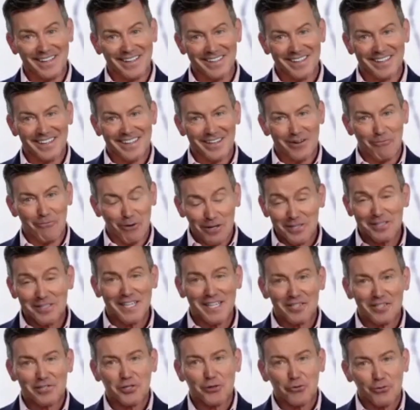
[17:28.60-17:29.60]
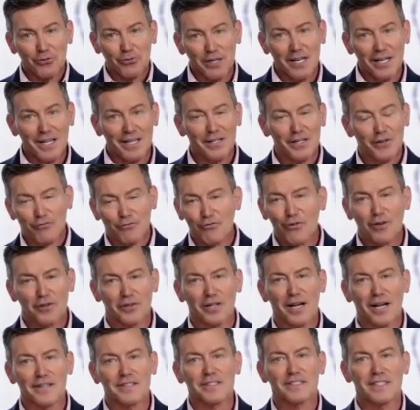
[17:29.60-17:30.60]
Once that's created, the
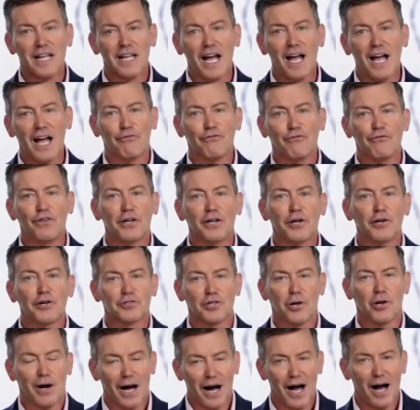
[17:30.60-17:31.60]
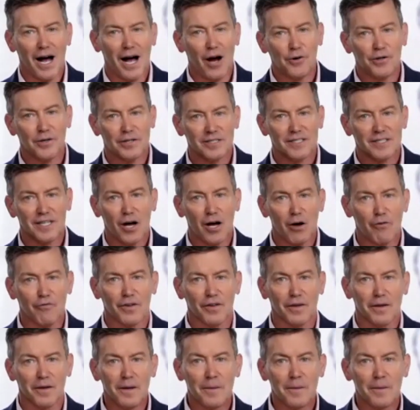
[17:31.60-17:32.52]
frontline staff figures out how to solve it.